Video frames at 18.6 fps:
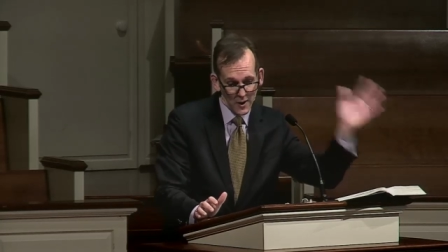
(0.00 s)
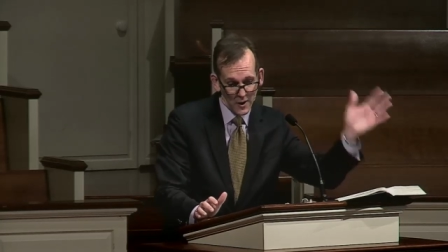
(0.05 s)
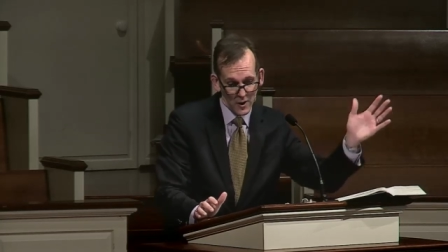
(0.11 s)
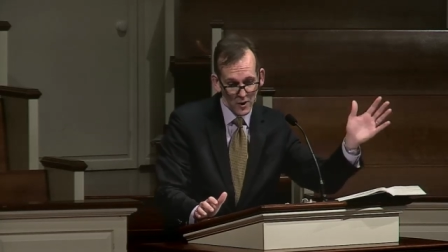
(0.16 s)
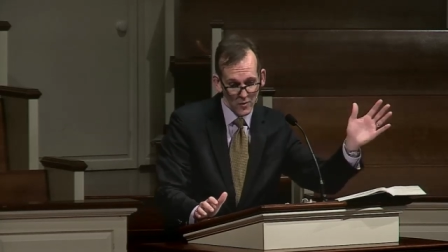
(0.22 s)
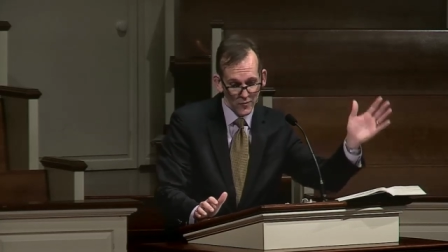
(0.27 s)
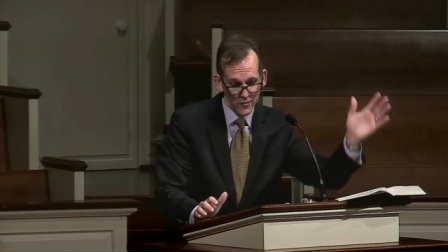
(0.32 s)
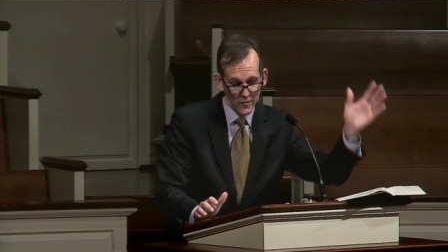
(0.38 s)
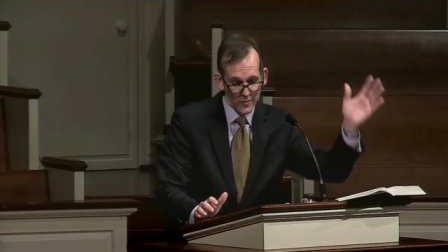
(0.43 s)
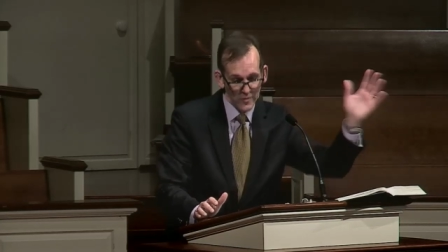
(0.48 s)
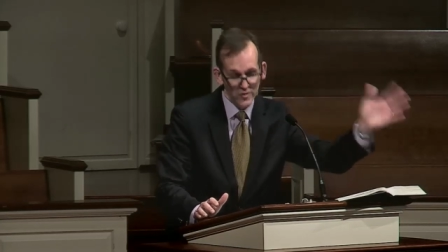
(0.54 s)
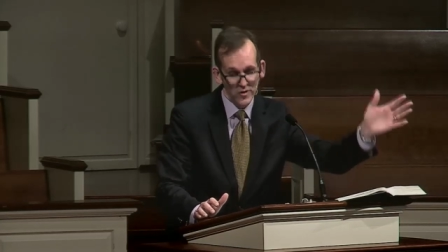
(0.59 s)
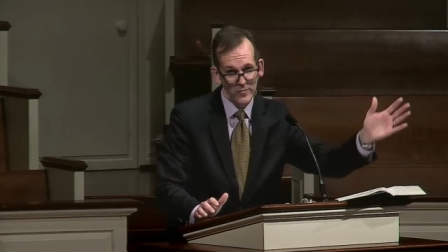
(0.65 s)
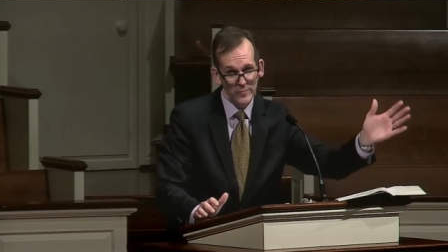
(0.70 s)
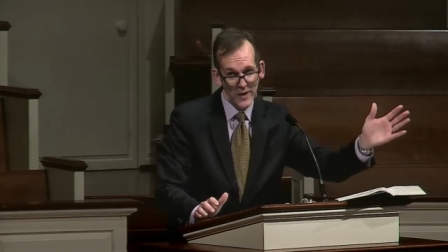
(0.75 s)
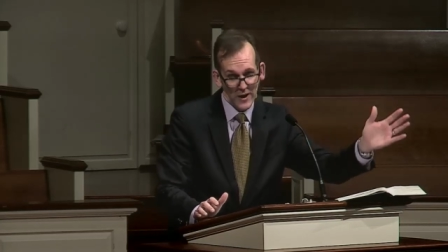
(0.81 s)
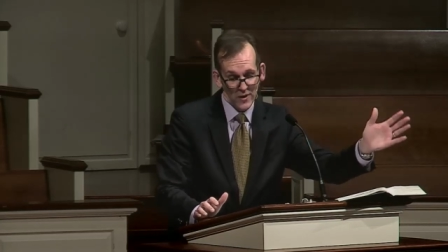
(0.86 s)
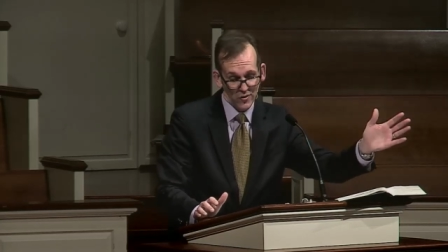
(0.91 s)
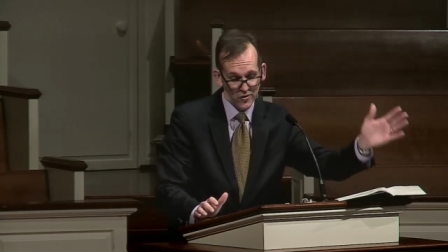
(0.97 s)
gold from the
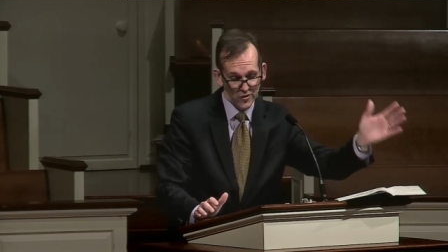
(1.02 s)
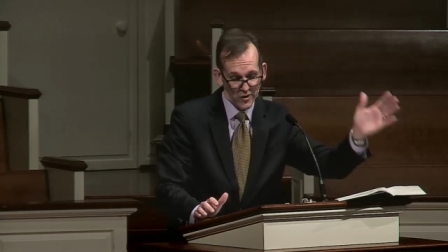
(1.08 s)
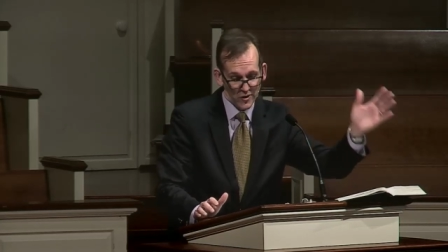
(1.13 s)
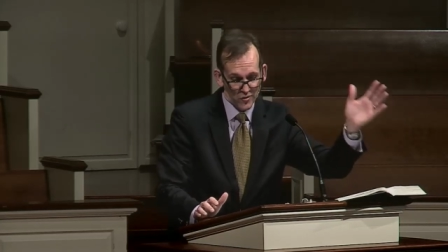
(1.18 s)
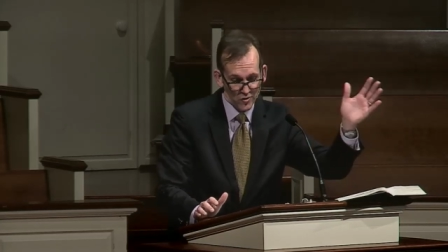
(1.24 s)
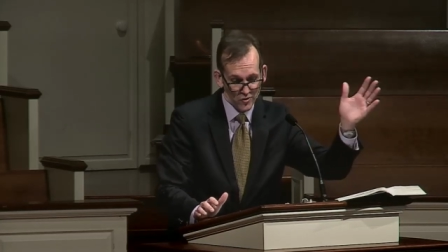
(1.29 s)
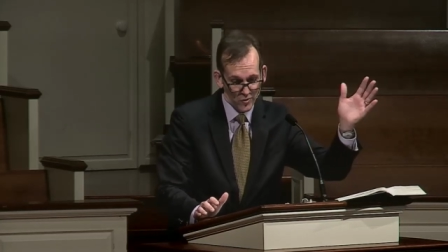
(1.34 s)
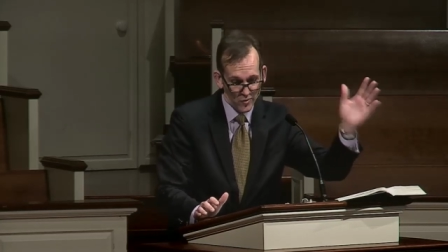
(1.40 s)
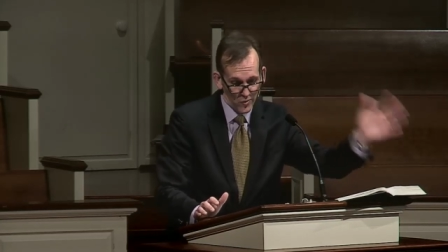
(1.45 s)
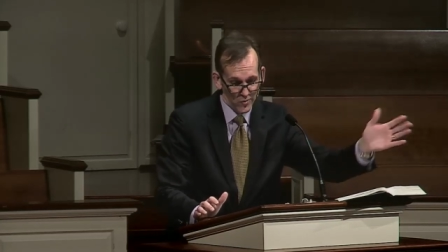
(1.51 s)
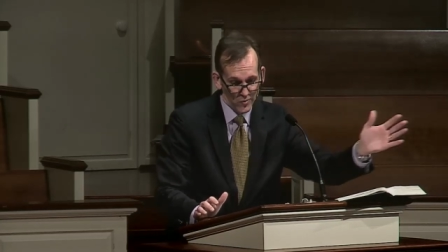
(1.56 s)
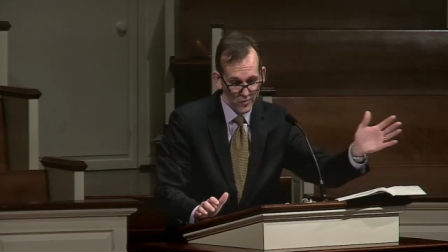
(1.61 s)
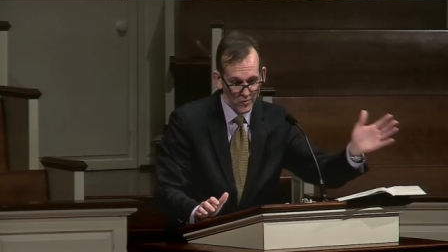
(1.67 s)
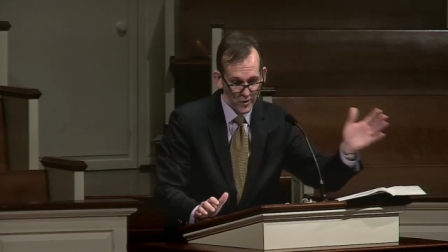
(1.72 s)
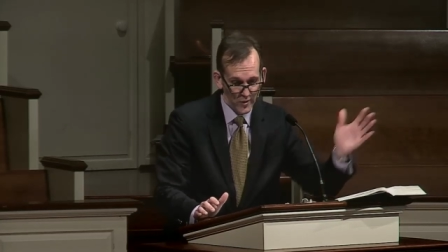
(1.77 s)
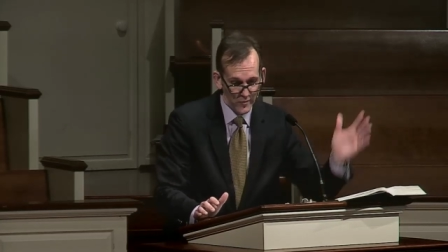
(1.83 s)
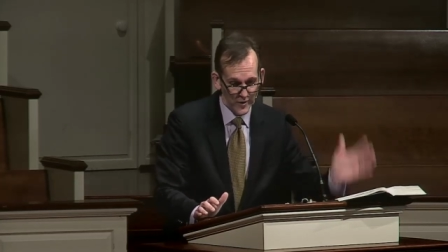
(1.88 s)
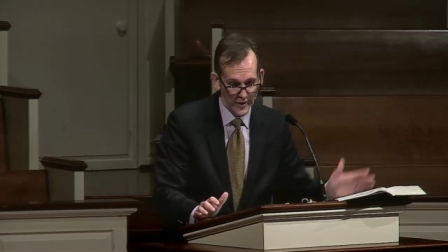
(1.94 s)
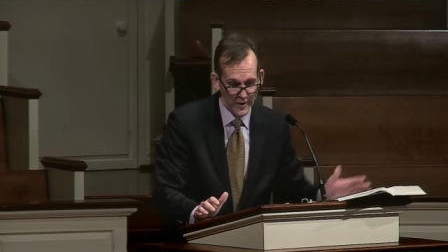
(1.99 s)
gymnastics
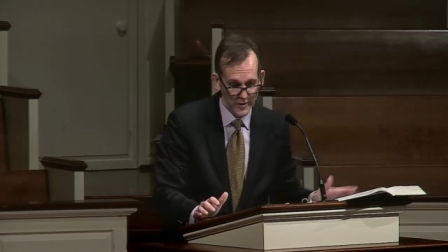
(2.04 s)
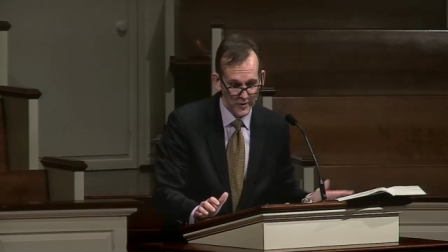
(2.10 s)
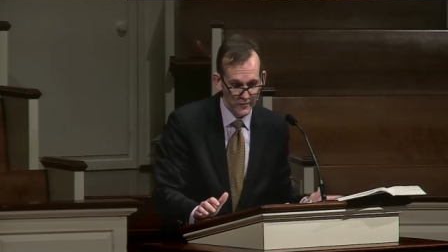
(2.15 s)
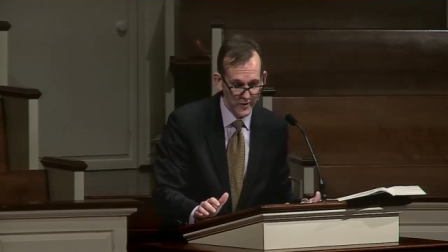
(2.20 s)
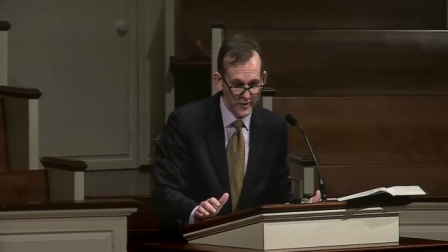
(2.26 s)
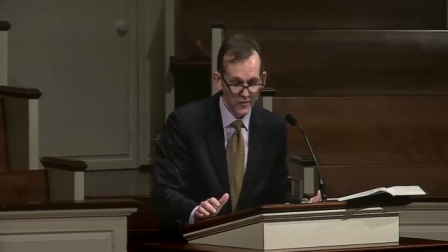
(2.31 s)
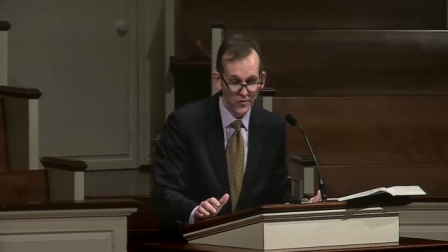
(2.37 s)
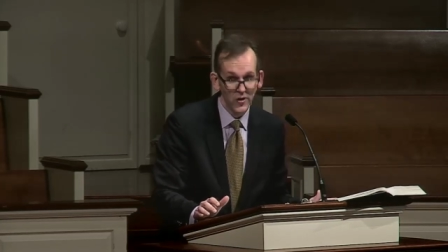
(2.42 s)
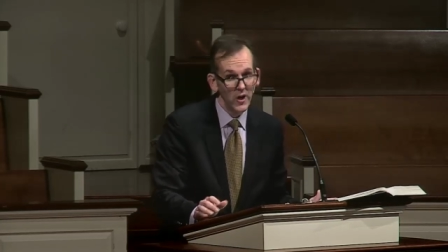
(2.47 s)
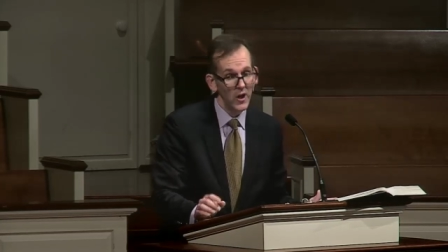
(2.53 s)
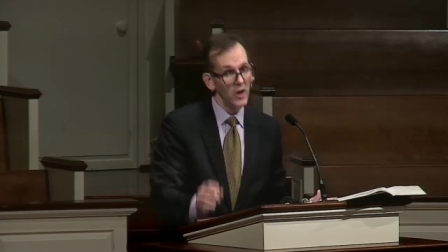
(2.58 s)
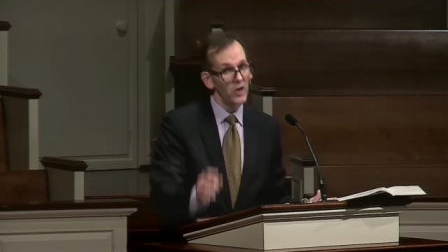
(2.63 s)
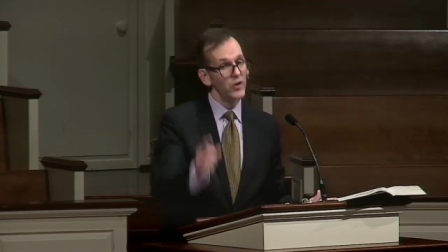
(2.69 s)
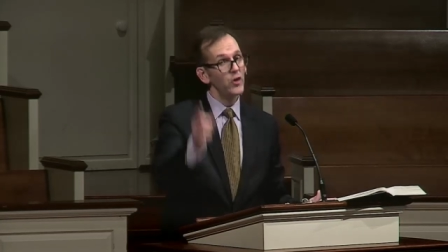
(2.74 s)
all around events.